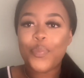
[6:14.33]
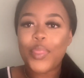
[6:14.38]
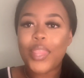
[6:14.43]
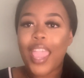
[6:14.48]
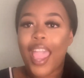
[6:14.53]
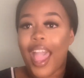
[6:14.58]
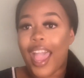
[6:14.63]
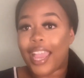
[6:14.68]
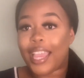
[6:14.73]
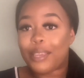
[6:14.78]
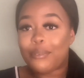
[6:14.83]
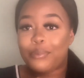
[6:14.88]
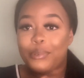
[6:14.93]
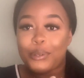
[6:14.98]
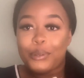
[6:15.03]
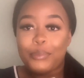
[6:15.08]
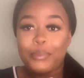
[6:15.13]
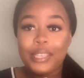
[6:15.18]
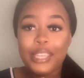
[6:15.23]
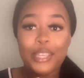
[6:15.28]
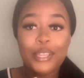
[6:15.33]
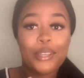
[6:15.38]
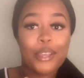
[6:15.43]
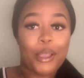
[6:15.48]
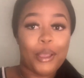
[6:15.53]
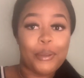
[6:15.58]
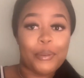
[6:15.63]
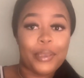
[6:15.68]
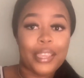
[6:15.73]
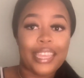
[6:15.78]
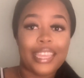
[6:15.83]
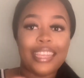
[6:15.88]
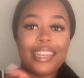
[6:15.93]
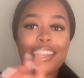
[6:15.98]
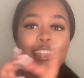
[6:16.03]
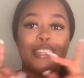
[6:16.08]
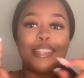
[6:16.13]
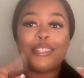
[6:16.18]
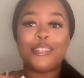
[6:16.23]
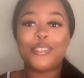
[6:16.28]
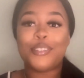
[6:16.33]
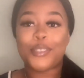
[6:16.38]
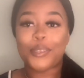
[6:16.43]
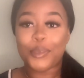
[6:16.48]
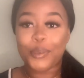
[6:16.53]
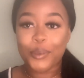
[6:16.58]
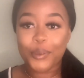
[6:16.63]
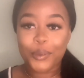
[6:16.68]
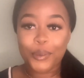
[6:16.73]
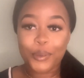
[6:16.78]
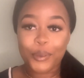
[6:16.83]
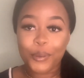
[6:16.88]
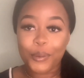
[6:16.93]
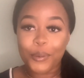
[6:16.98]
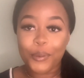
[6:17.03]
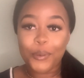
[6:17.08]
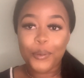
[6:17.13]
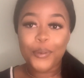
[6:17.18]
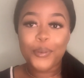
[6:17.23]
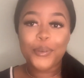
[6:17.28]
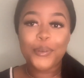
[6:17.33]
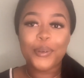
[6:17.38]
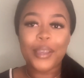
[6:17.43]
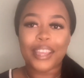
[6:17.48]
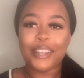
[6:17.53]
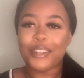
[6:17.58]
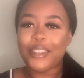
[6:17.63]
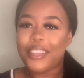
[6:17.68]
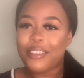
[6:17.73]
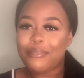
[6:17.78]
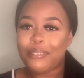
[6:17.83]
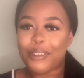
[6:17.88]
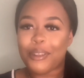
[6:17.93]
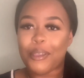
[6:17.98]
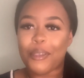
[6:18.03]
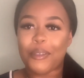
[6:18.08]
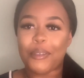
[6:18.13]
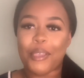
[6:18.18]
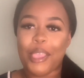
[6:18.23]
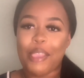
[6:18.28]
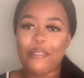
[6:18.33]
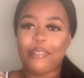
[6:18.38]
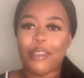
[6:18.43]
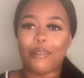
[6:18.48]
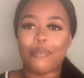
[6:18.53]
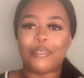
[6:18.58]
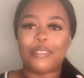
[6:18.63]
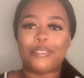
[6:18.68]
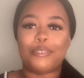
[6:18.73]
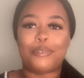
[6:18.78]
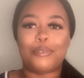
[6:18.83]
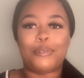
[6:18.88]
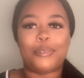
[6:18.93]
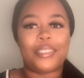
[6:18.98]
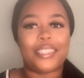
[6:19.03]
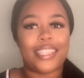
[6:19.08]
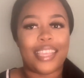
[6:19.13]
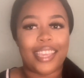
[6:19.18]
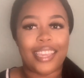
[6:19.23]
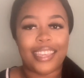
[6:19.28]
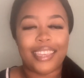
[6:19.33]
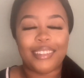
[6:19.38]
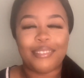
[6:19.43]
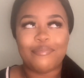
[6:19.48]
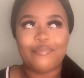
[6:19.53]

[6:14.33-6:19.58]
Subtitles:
I will be going to, I don't even know if I want to say,